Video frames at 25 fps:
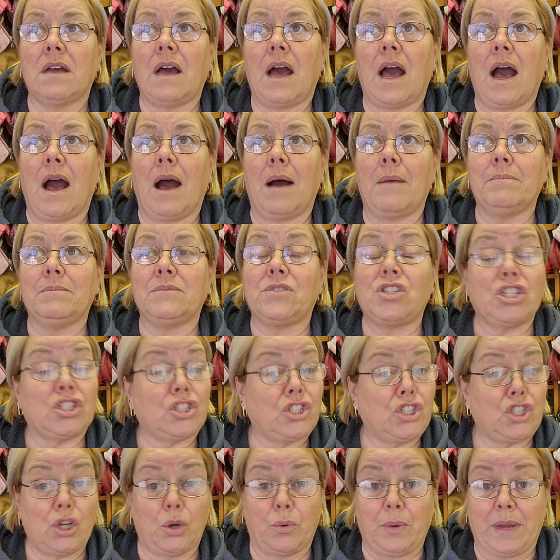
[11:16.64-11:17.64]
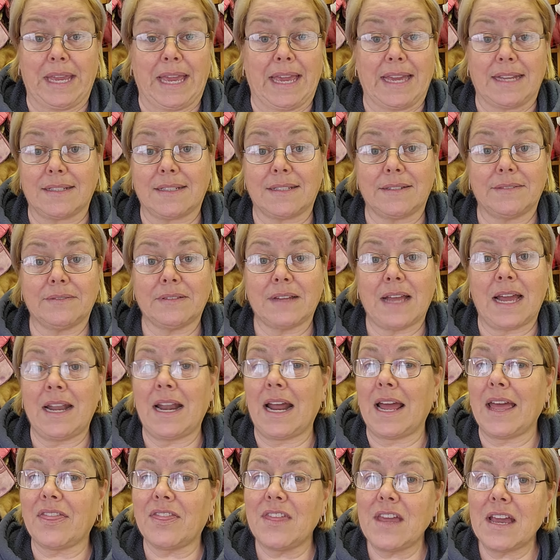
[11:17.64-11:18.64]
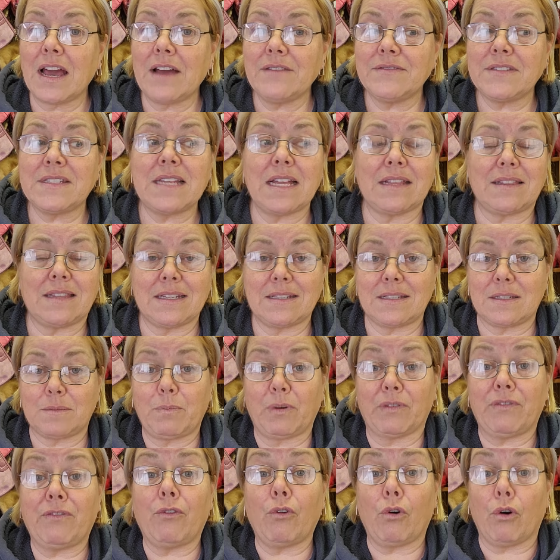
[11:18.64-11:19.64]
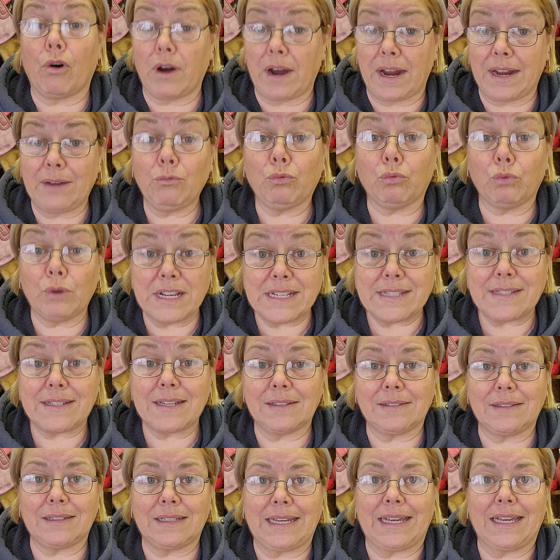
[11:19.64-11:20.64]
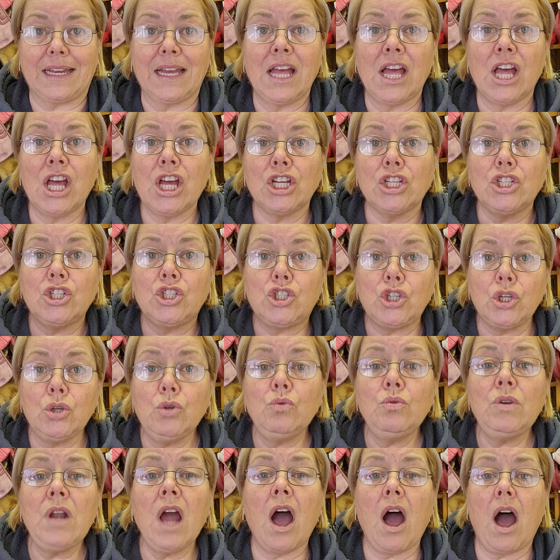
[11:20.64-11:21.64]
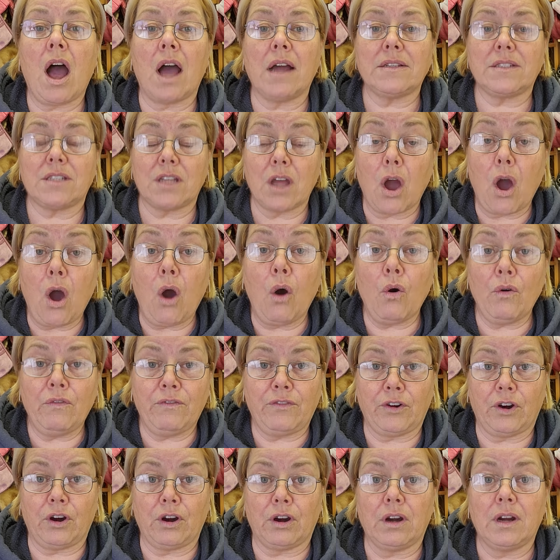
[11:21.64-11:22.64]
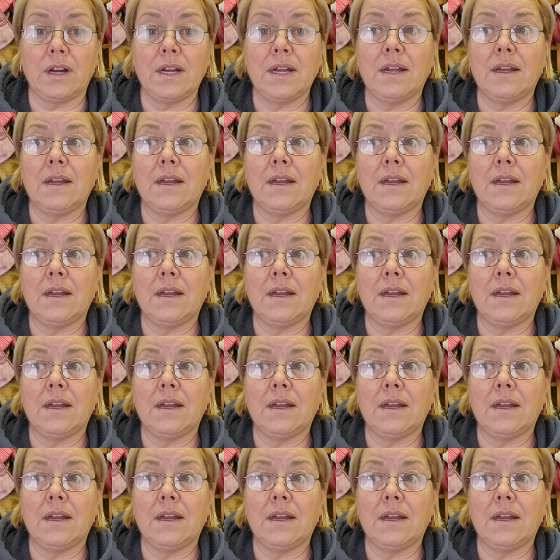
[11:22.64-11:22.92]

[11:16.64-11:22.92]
just doing it. And I think I've said this before recently. Do not over